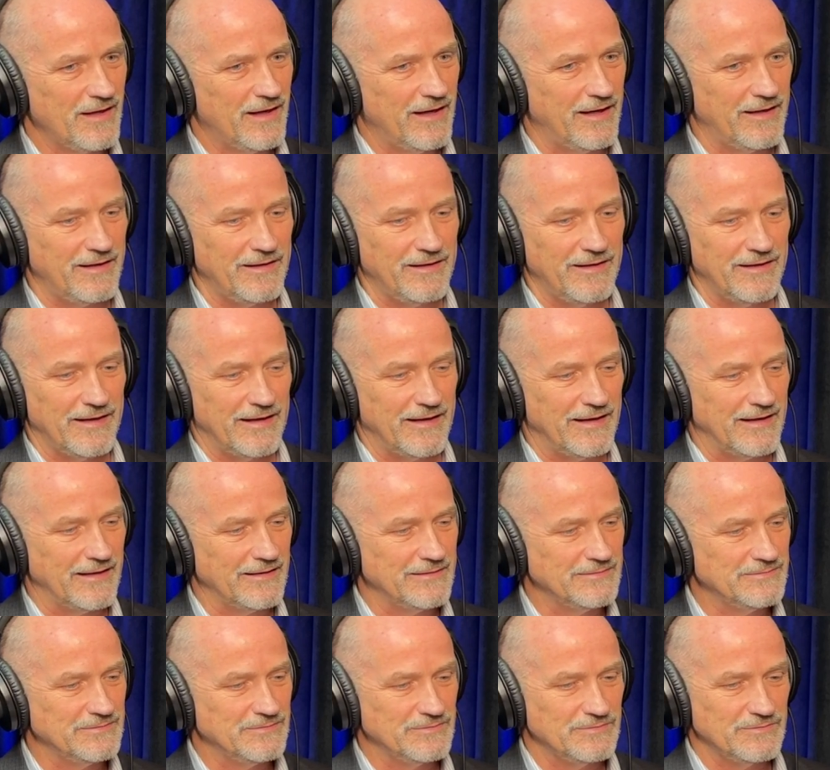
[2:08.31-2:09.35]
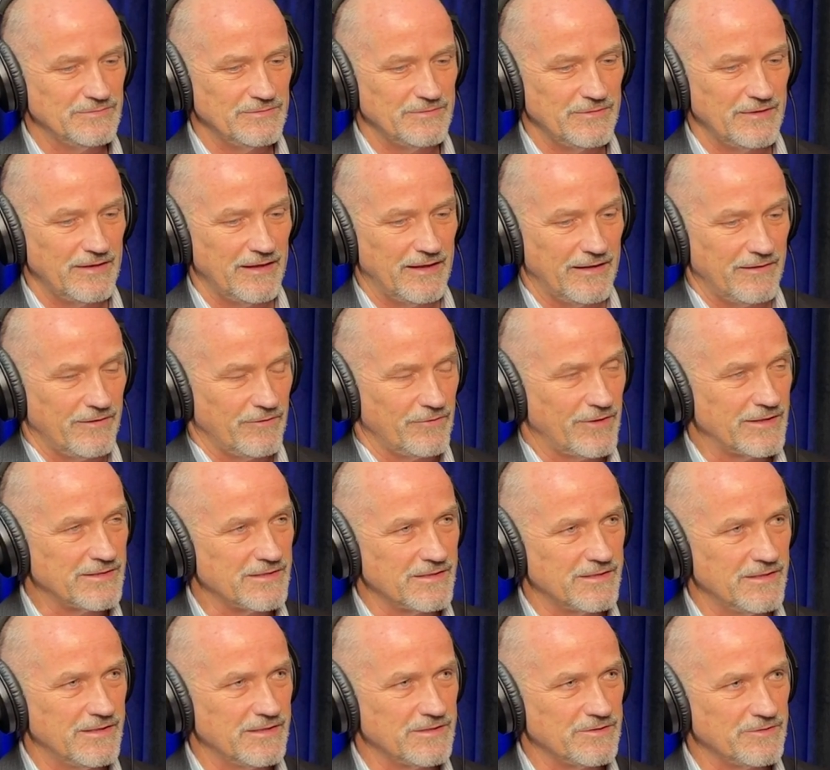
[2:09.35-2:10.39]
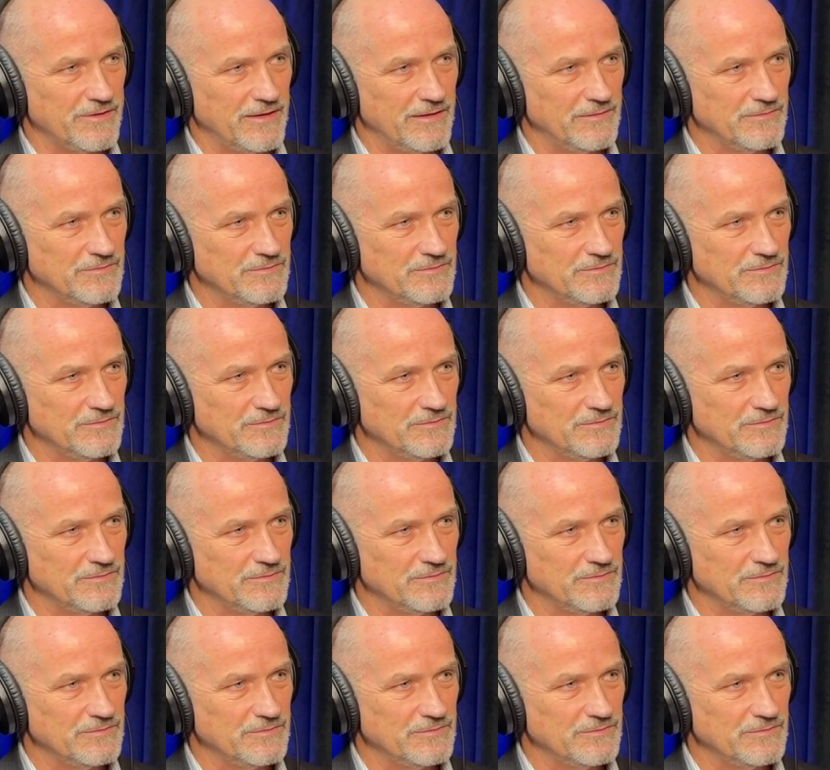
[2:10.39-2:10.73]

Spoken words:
and the rest is history.